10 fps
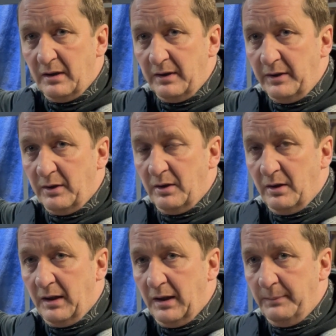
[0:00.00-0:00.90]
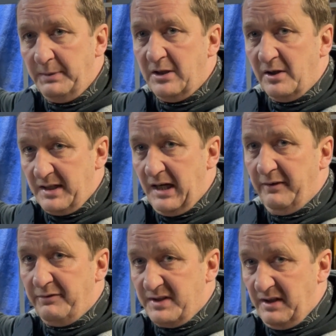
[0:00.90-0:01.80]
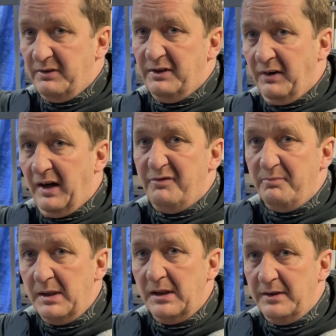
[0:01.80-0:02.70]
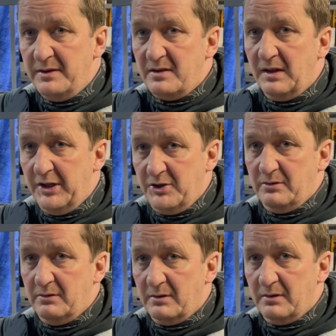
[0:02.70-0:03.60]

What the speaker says: you know, because I have 75 mil insulation.